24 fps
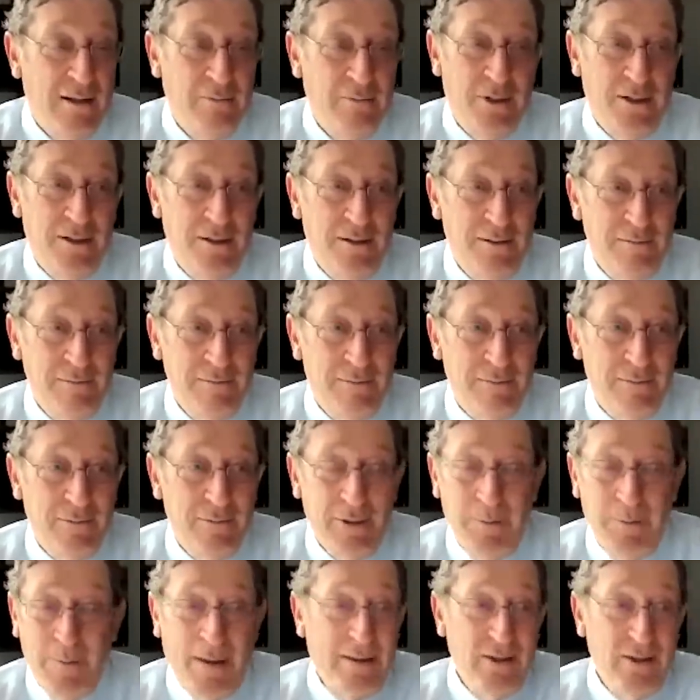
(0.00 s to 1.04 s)
Well,
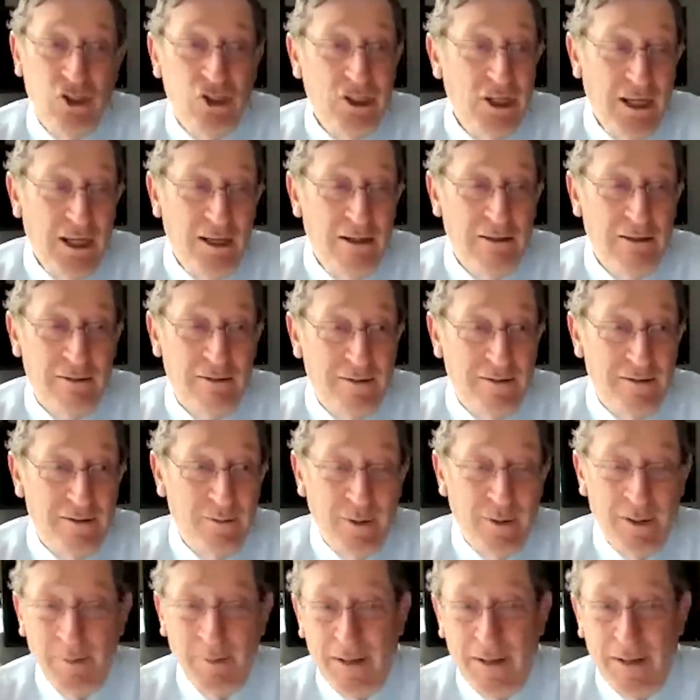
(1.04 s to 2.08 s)
what about the
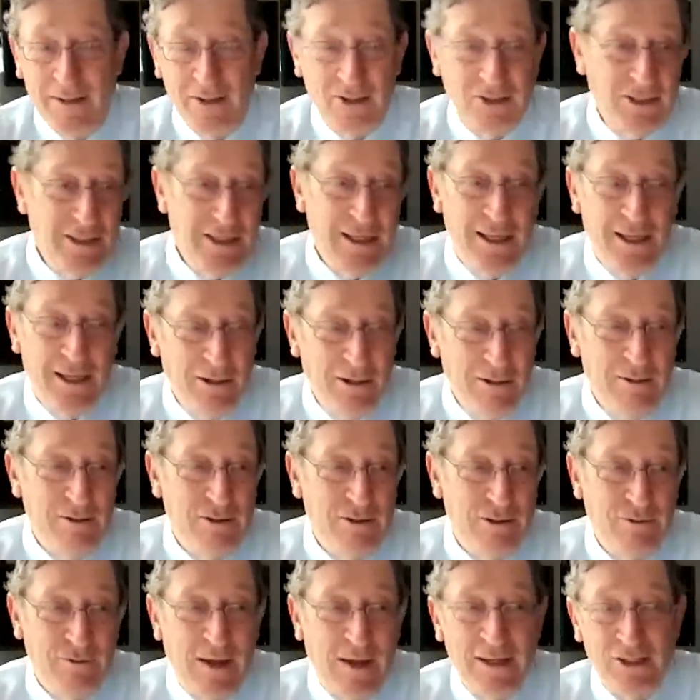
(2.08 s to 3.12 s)
shareholders? What about the
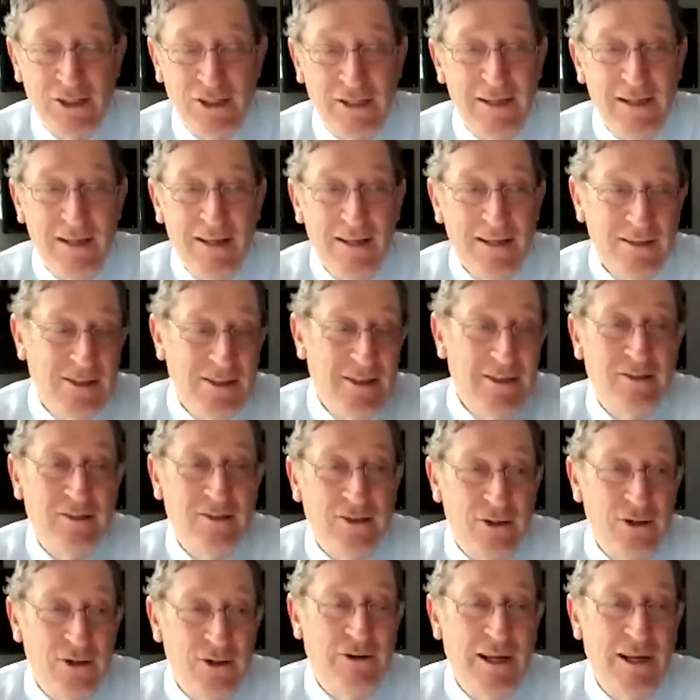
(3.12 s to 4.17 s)
CEOs who've actually done
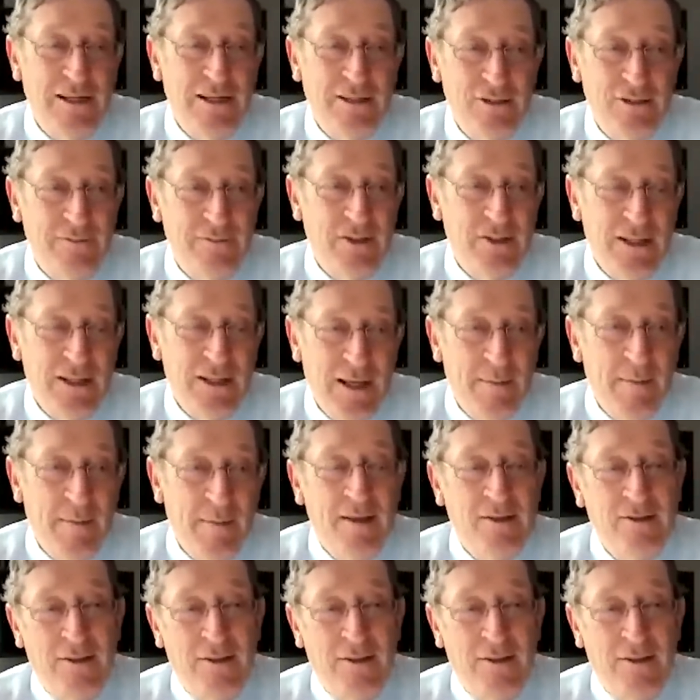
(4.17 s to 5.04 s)
so great over time?